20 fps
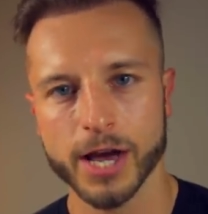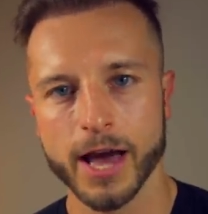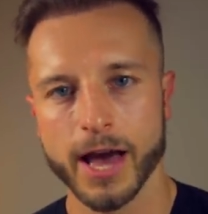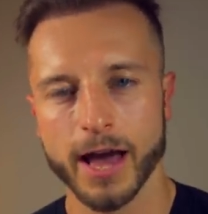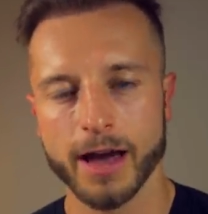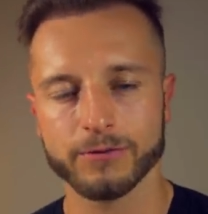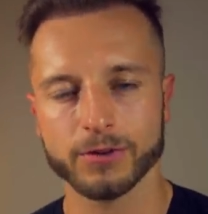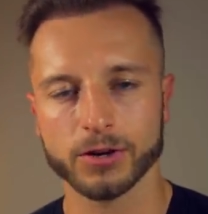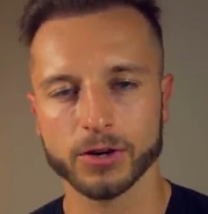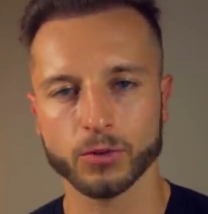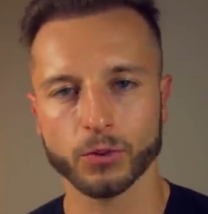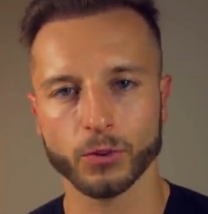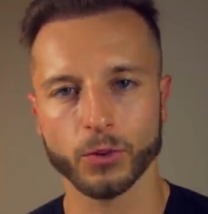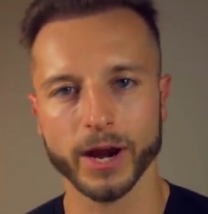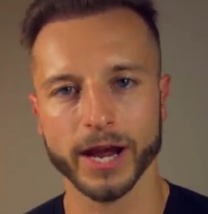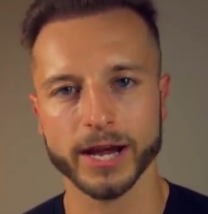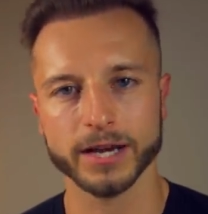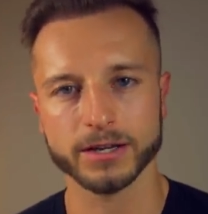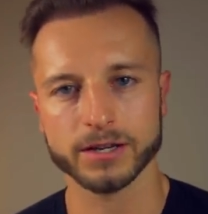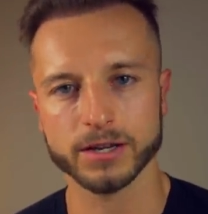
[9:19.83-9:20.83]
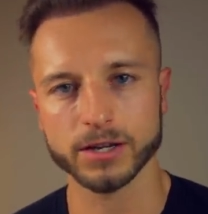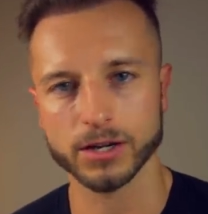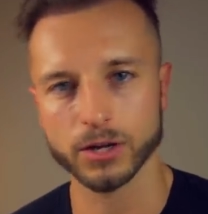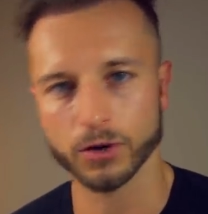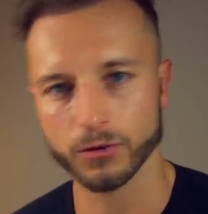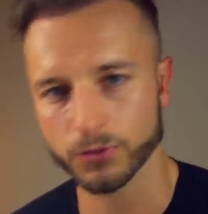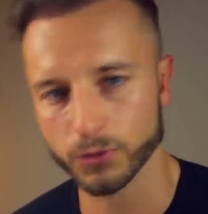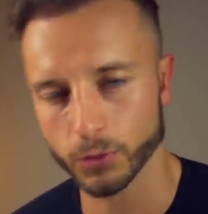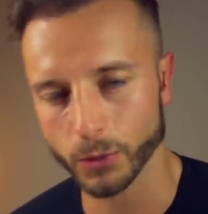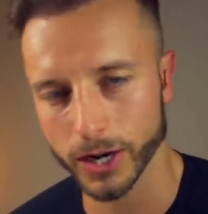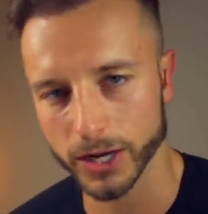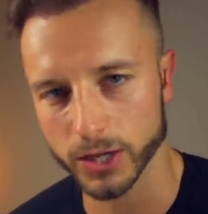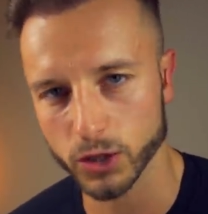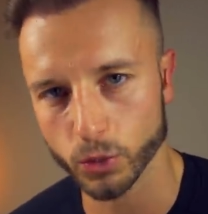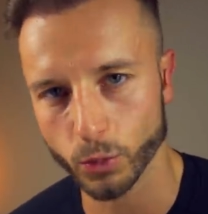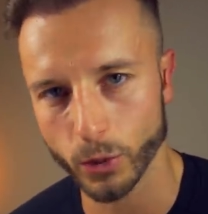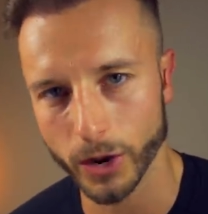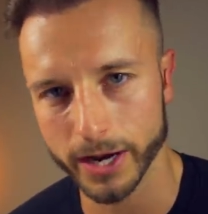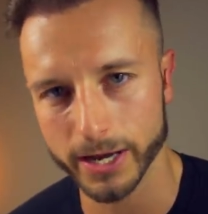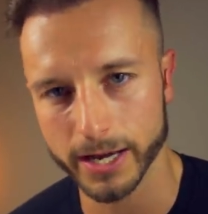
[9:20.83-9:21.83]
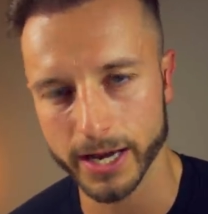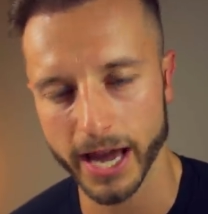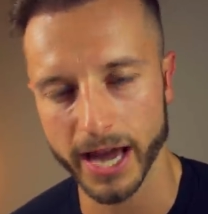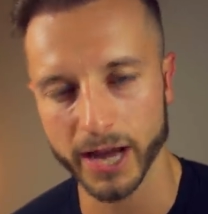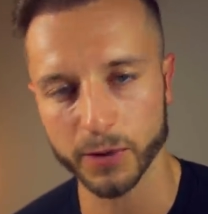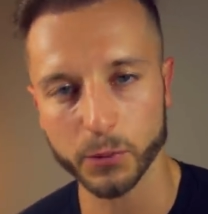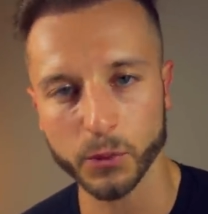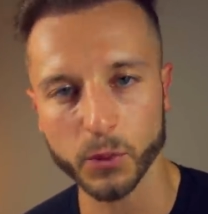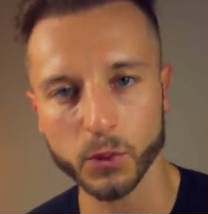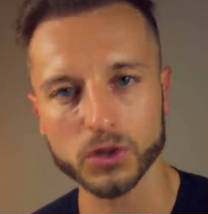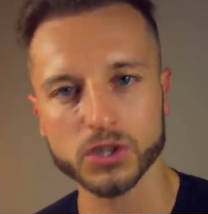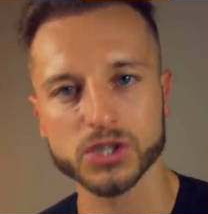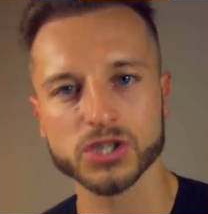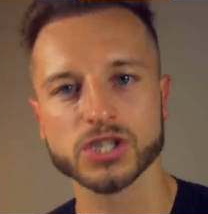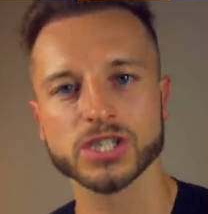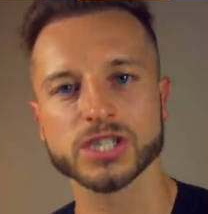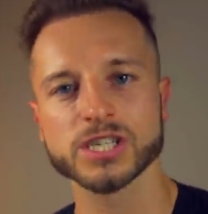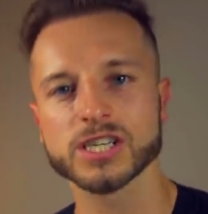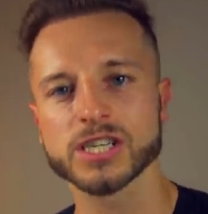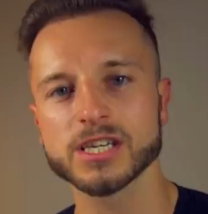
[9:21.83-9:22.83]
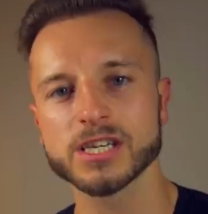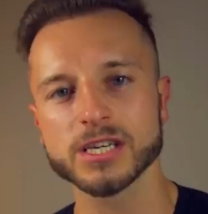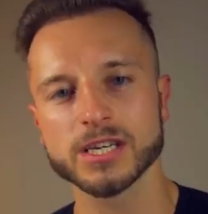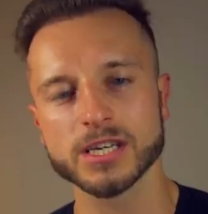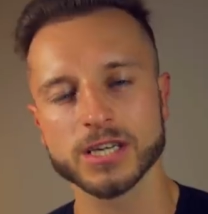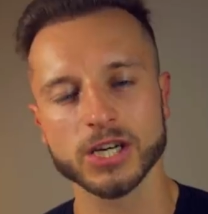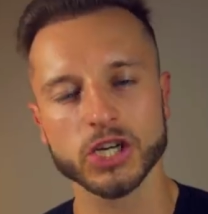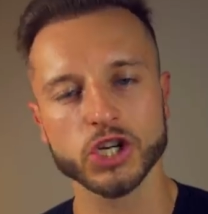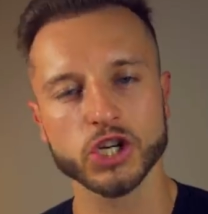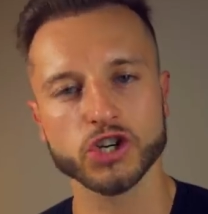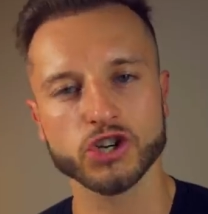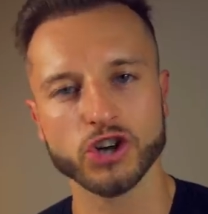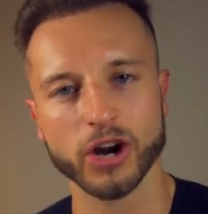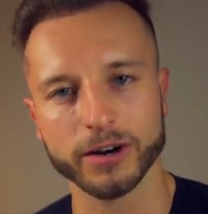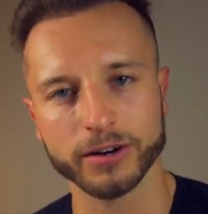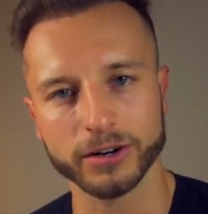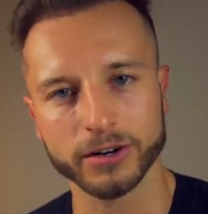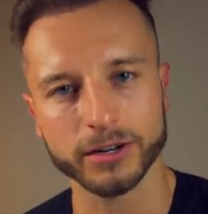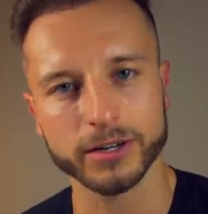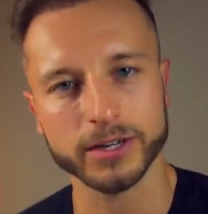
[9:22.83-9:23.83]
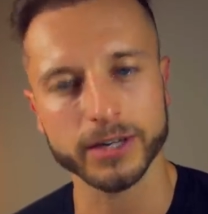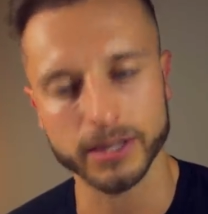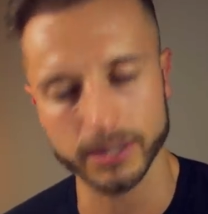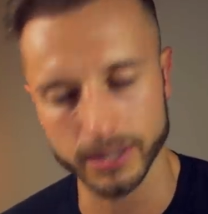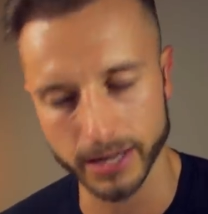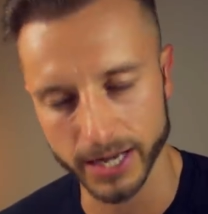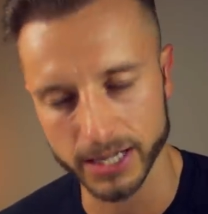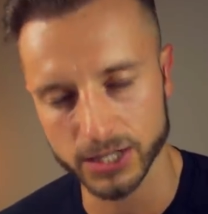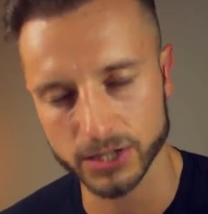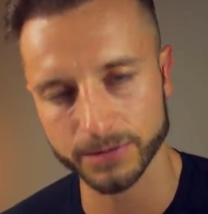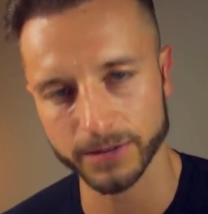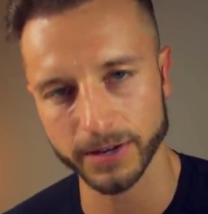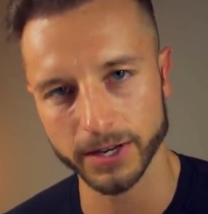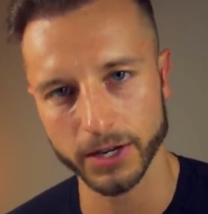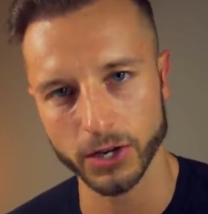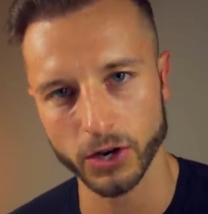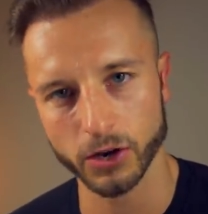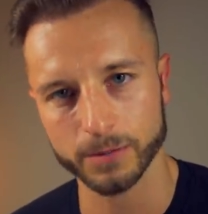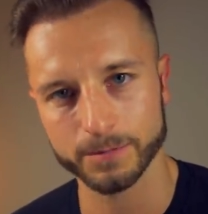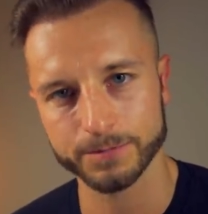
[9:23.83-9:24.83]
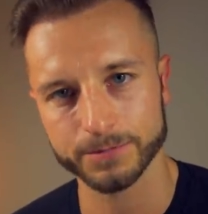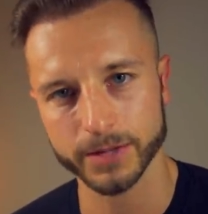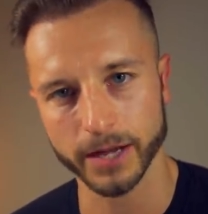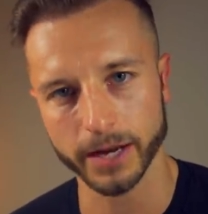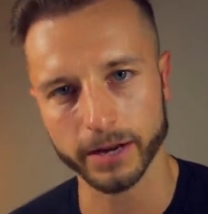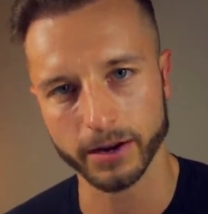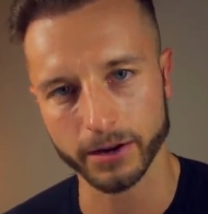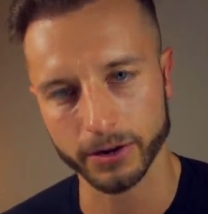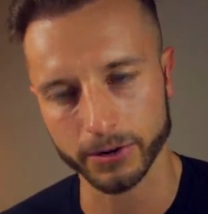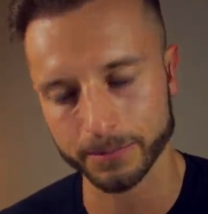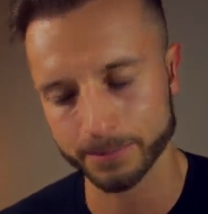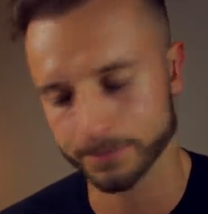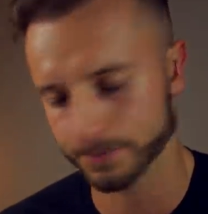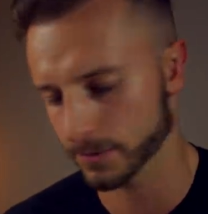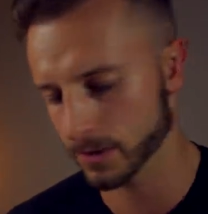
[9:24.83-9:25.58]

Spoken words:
Have a great year of 2020, and we'll see each other in the next video. Take care.